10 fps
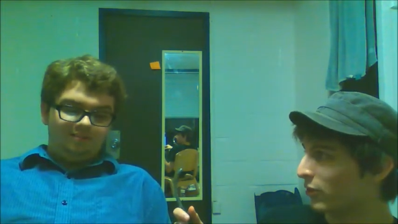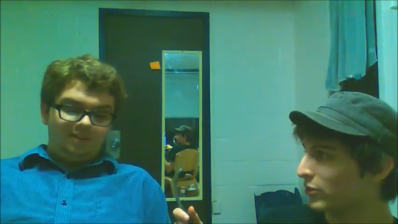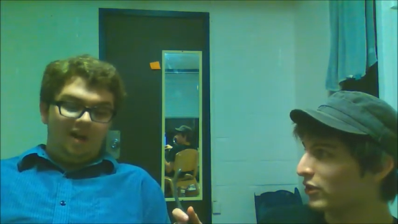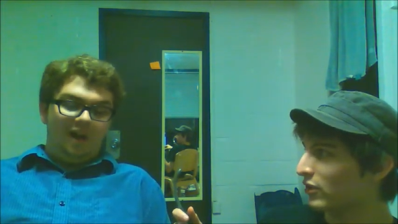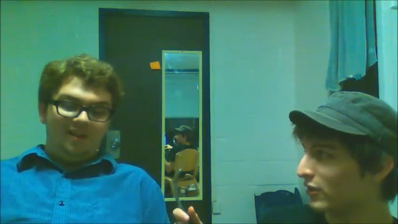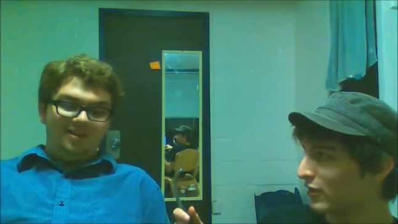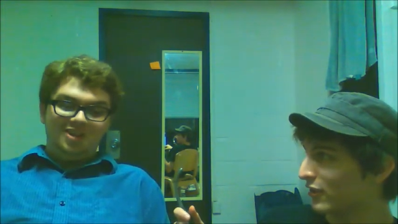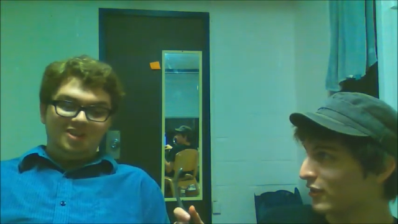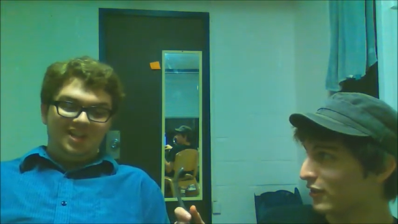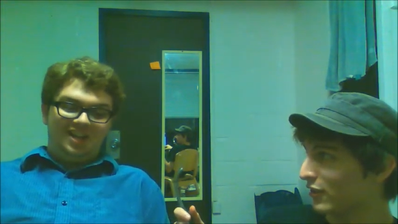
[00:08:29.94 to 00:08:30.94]
Speaker 1: don't you?
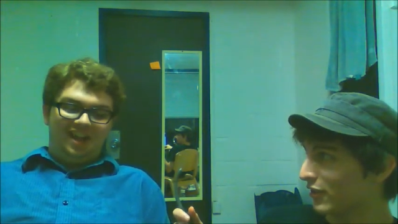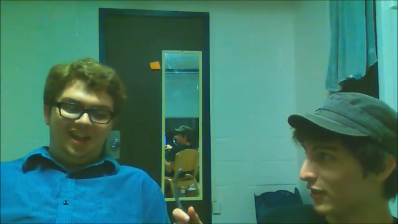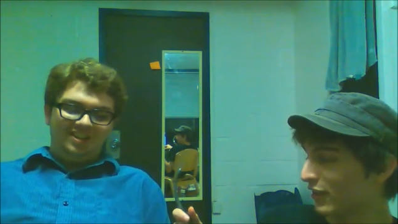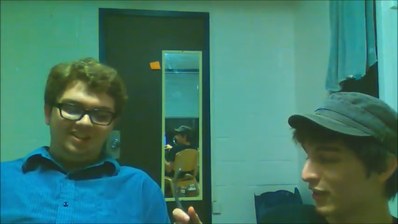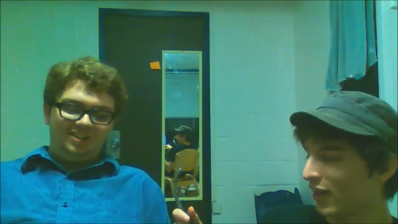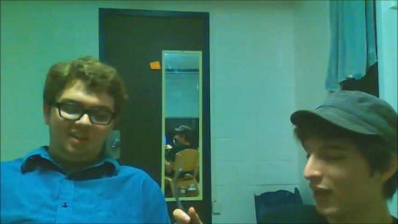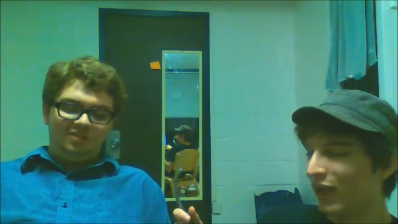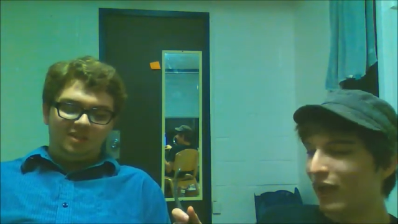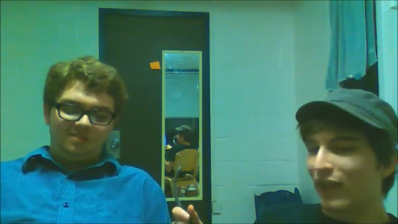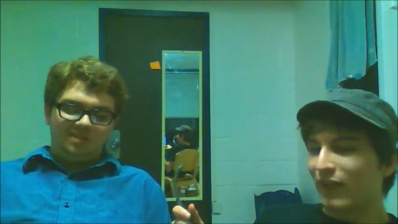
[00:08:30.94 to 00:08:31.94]
Just in case. See if
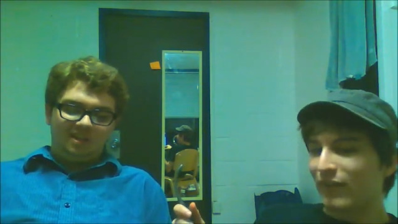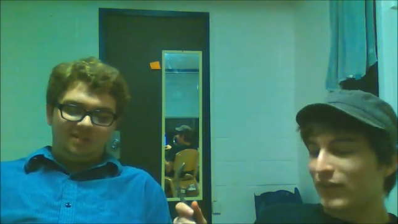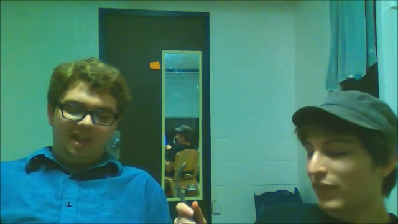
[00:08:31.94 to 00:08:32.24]
something's going to